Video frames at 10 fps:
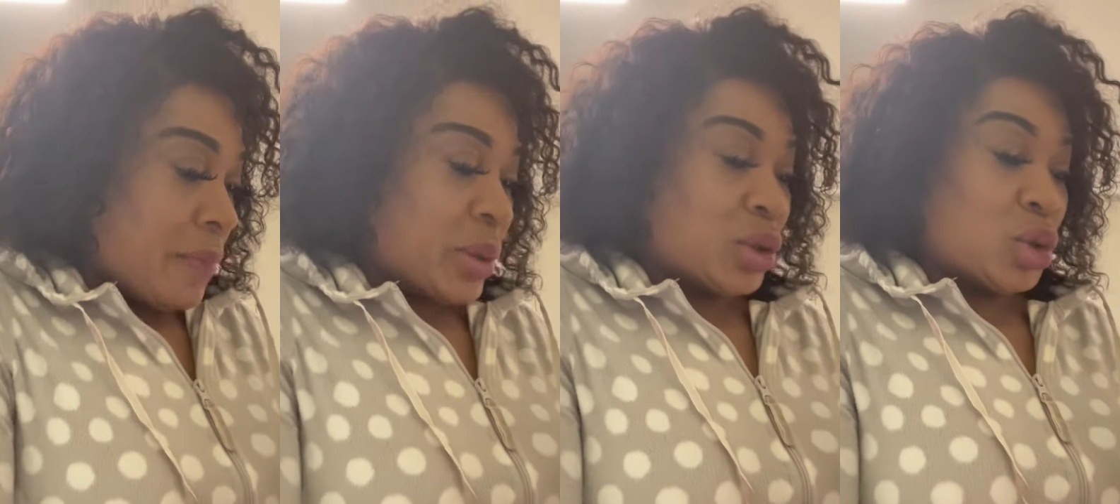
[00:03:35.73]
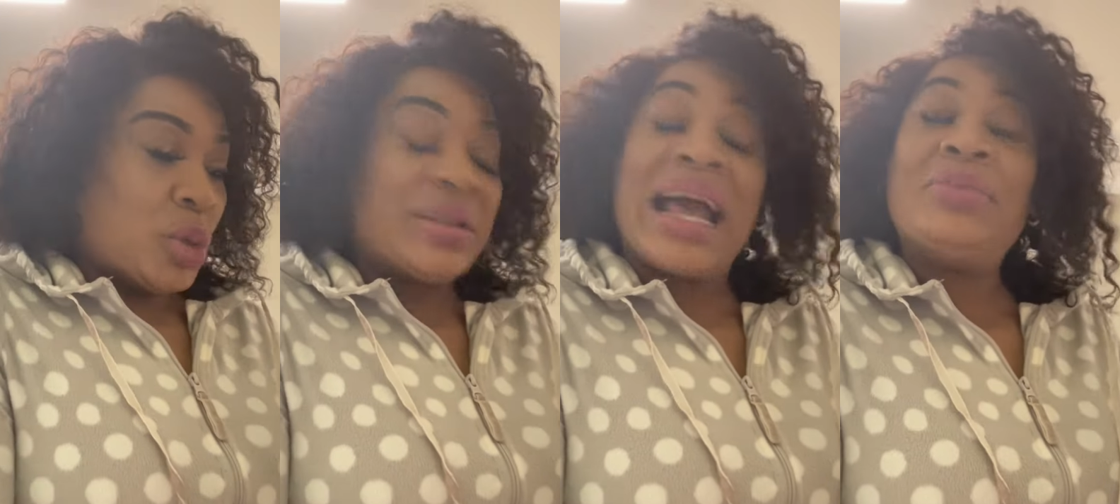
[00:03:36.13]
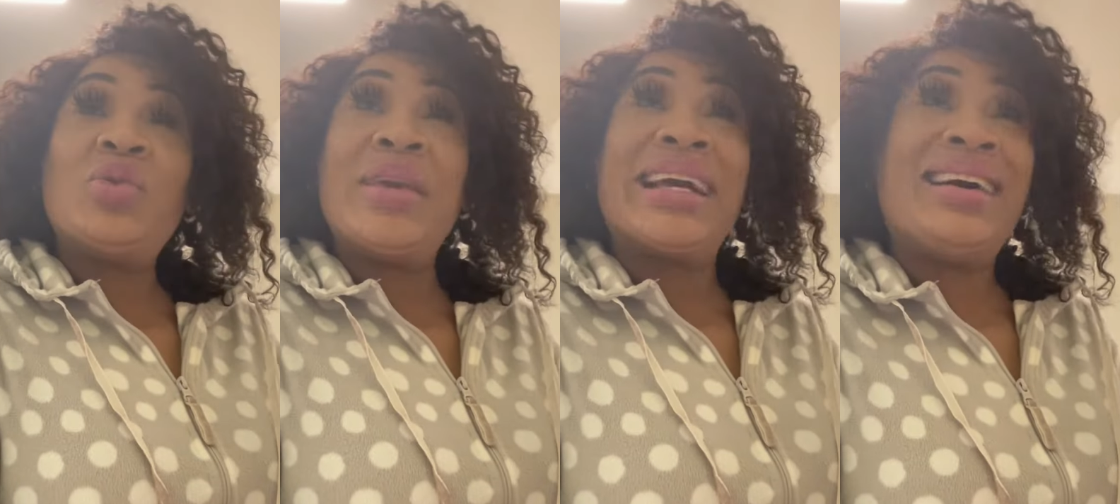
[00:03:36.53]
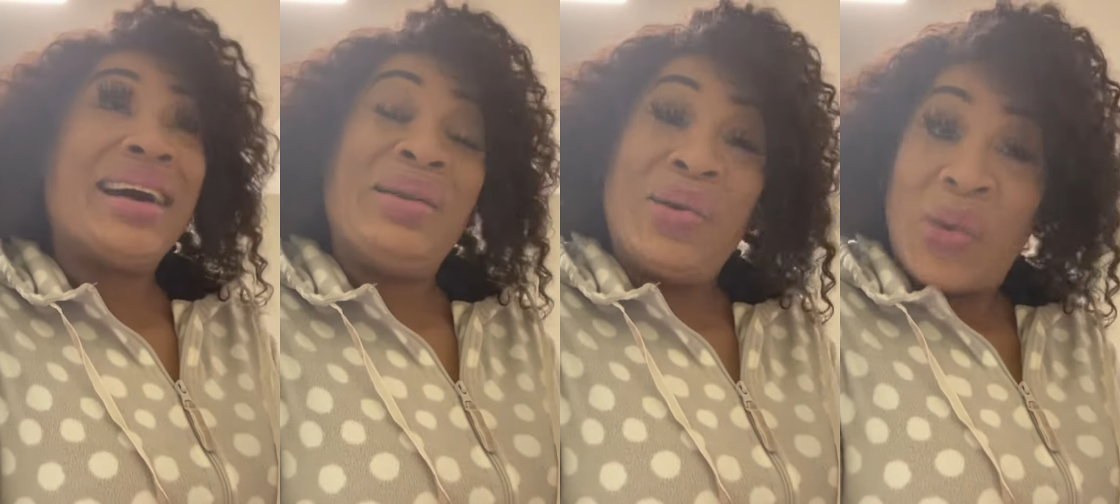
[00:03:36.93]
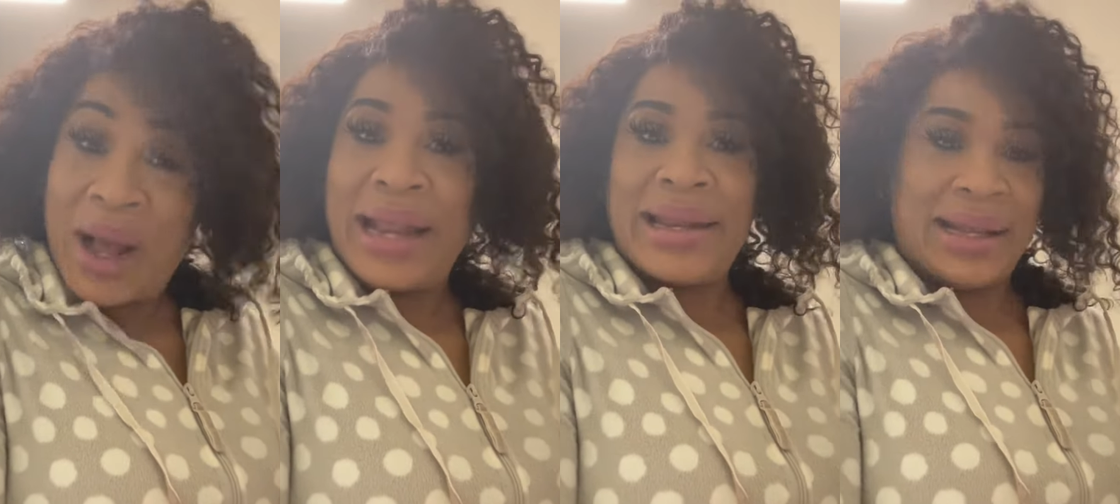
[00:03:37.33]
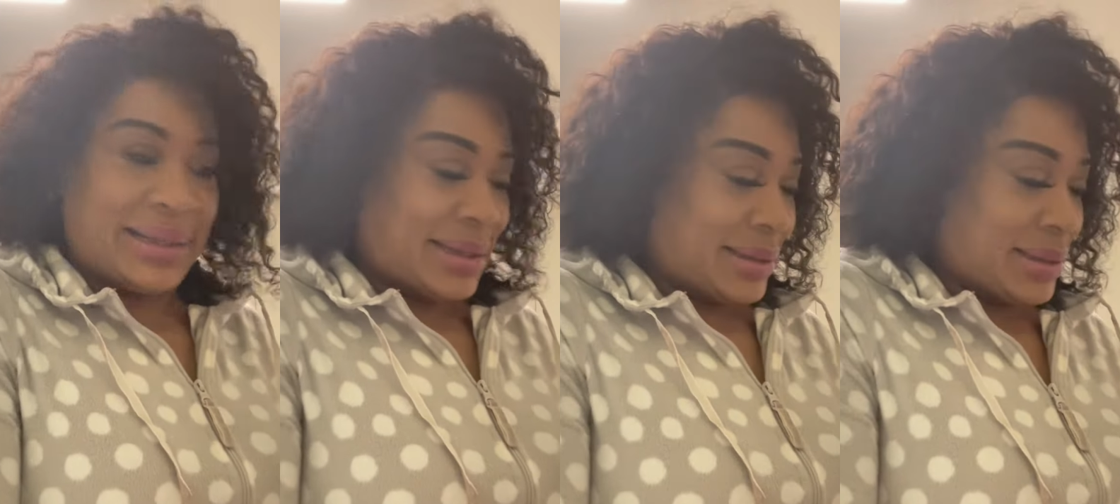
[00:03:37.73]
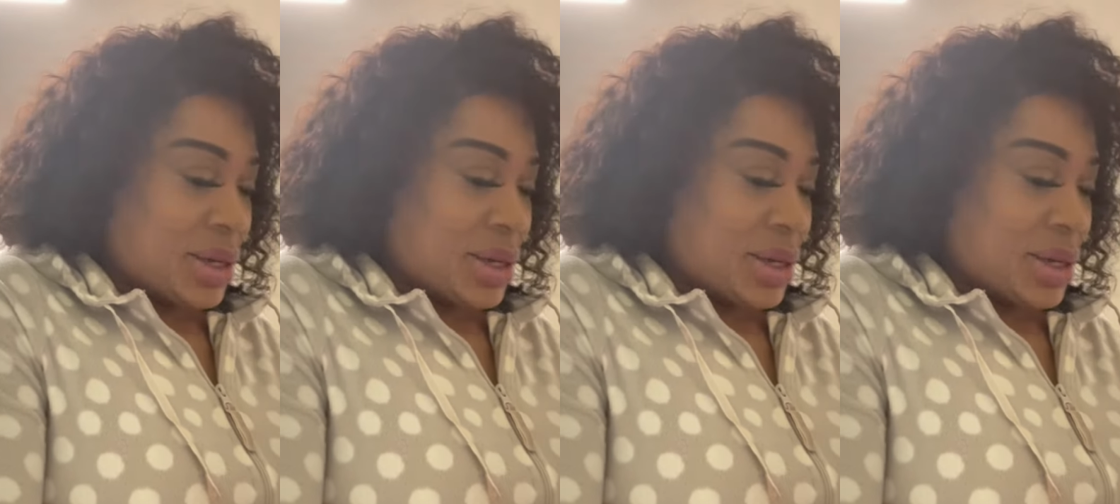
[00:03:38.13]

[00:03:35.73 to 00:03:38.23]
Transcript: But sometimes we can't look at that.